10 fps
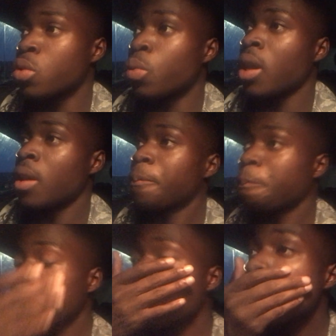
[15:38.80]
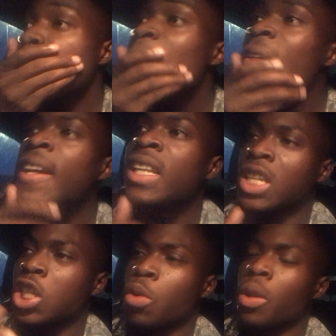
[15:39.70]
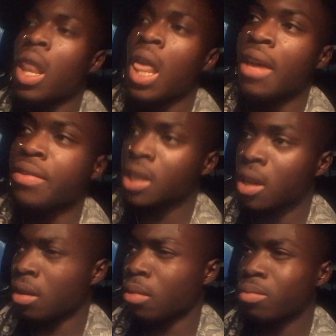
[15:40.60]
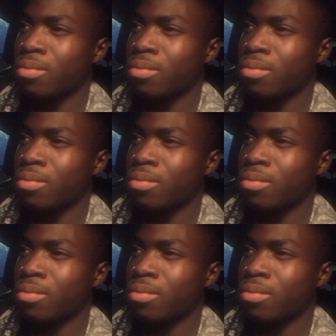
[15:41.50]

where they're showing a lifestyle,